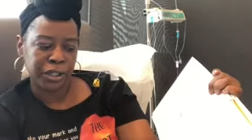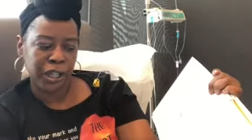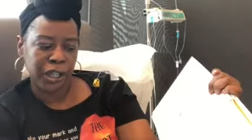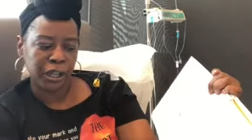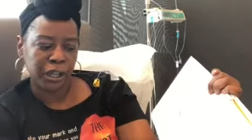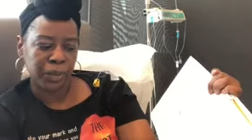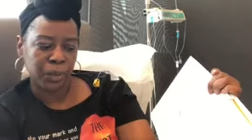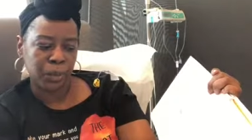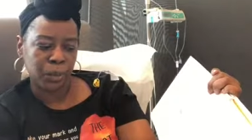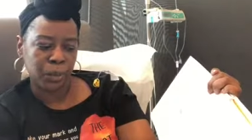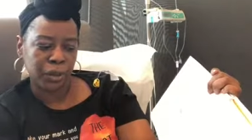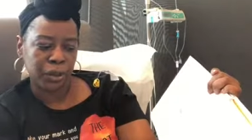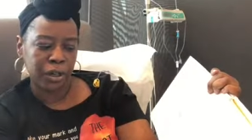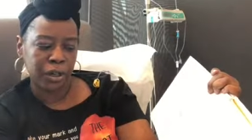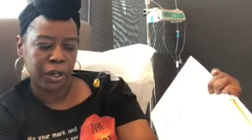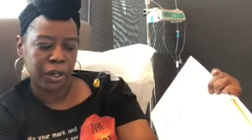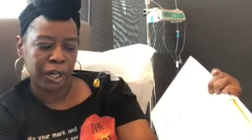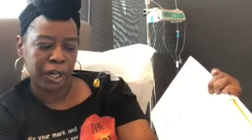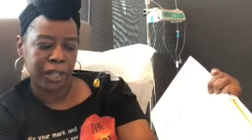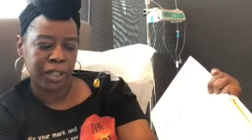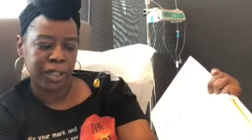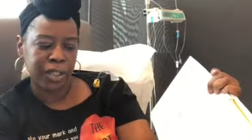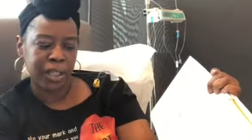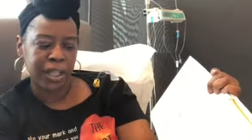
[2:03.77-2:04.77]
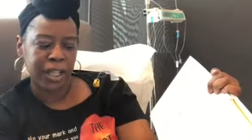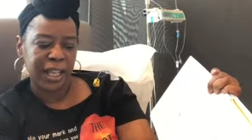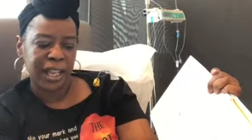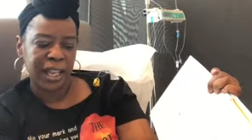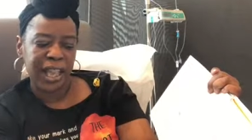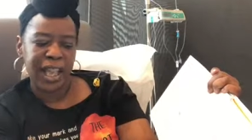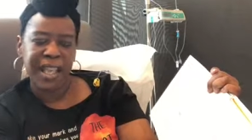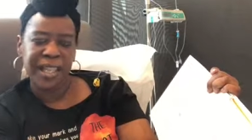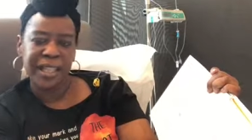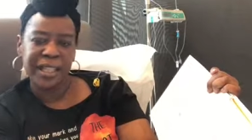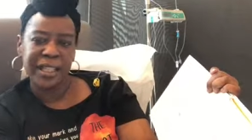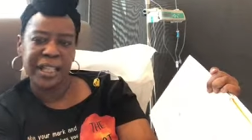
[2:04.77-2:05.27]
set of watercolors
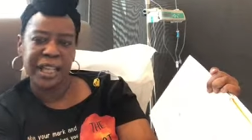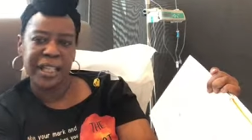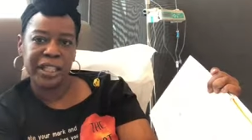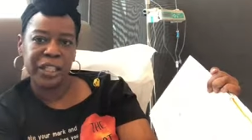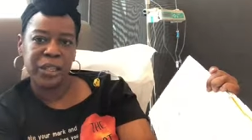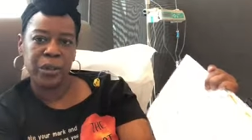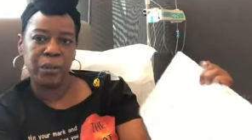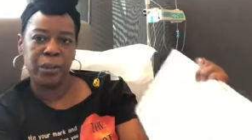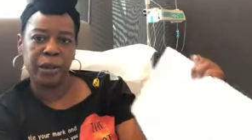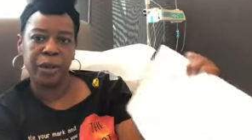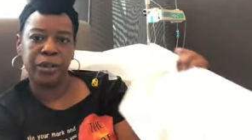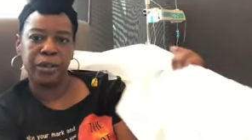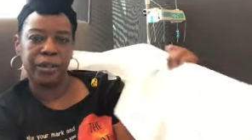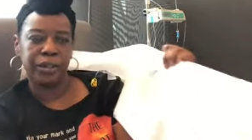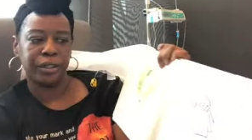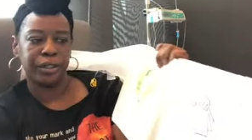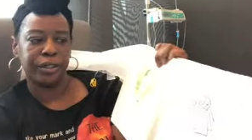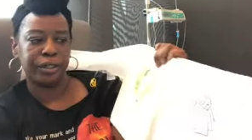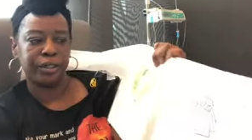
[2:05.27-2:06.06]
and set to work.